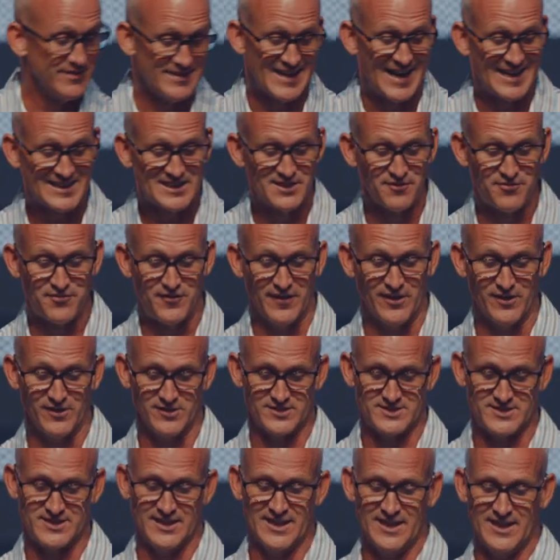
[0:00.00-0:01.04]
not the
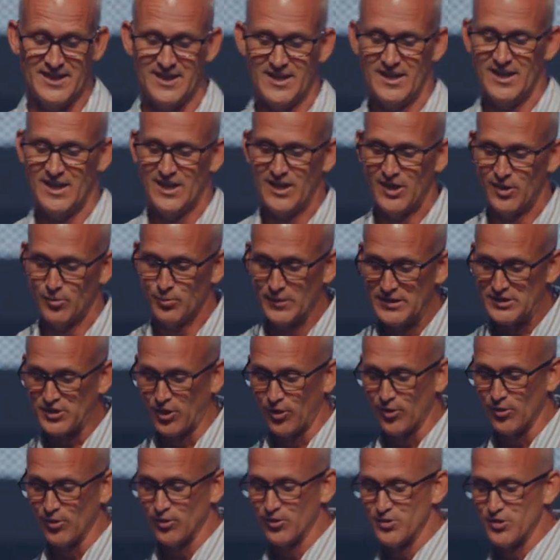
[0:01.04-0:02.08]
Pharisee,
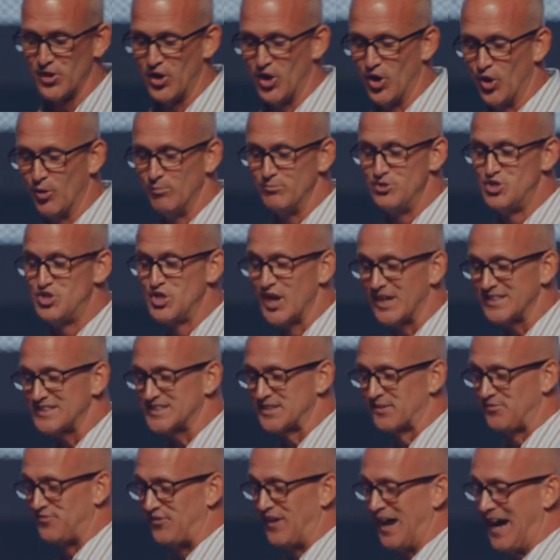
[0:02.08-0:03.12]
returned home
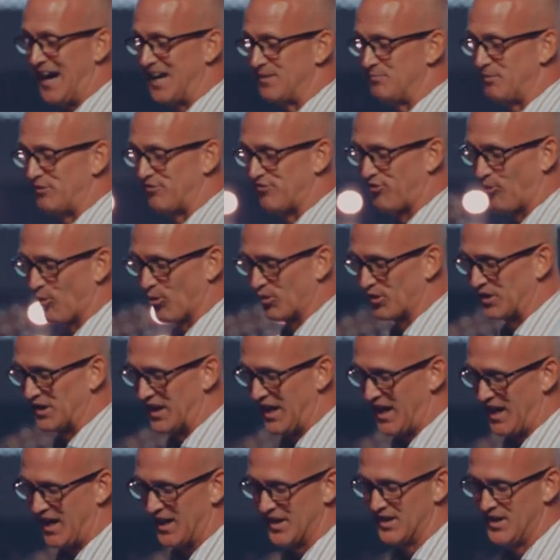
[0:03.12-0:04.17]
justified before
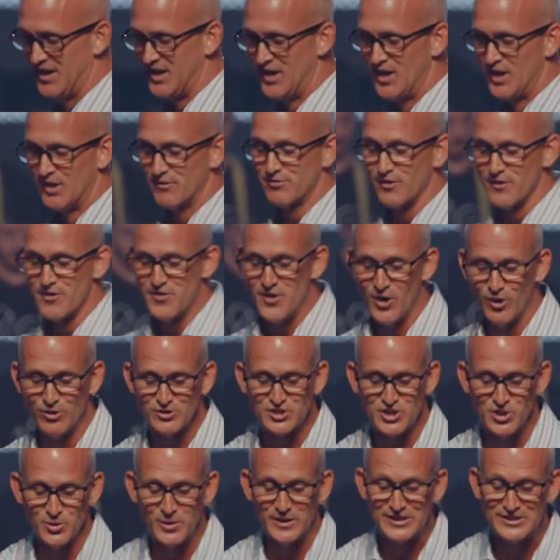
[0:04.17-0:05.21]
God. For
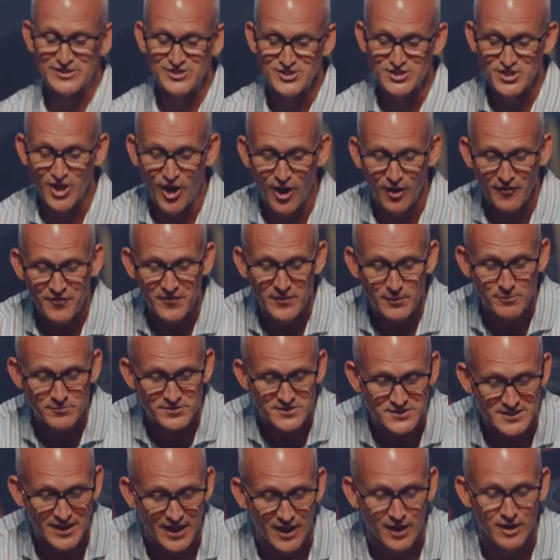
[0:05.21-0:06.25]
those who exalt
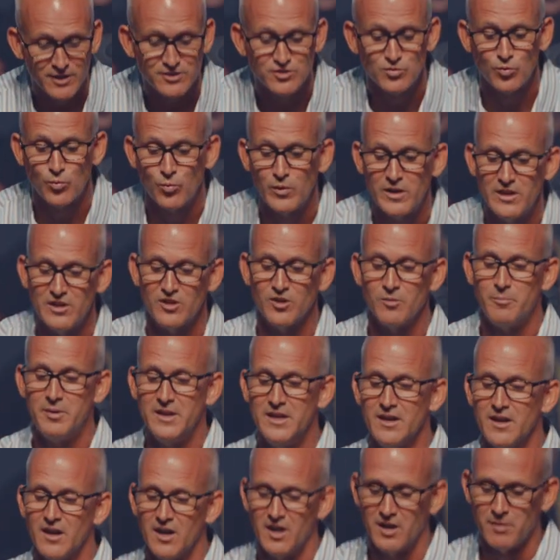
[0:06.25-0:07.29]
themselves will
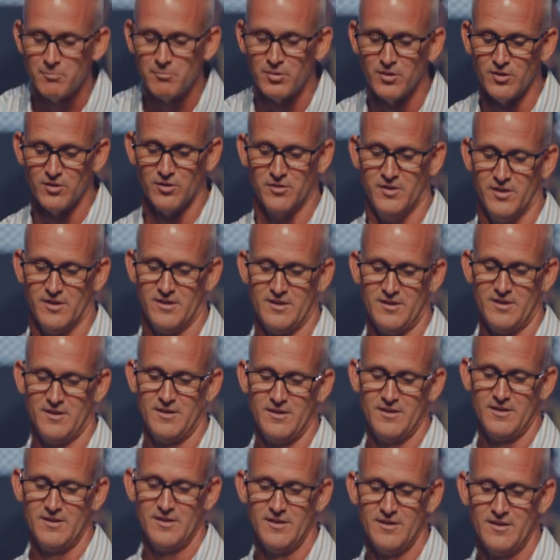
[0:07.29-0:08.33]
be humbled,
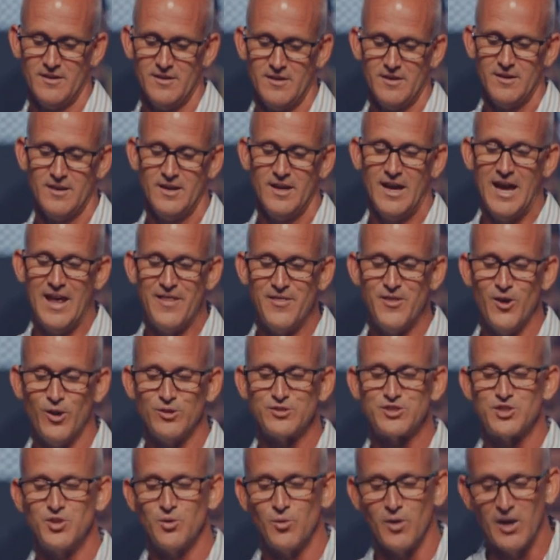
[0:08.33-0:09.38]
and
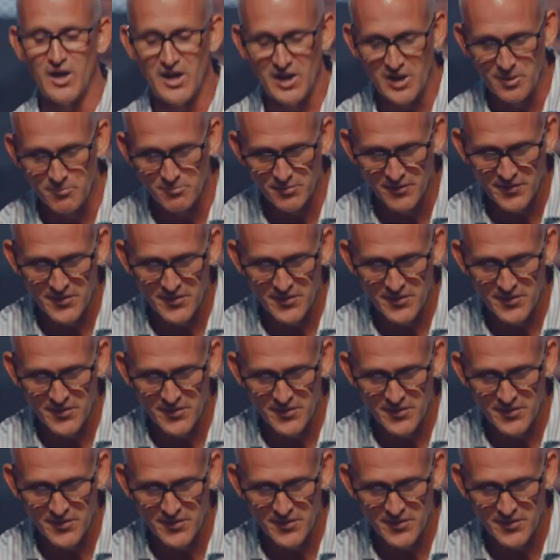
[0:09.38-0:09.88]
those who humble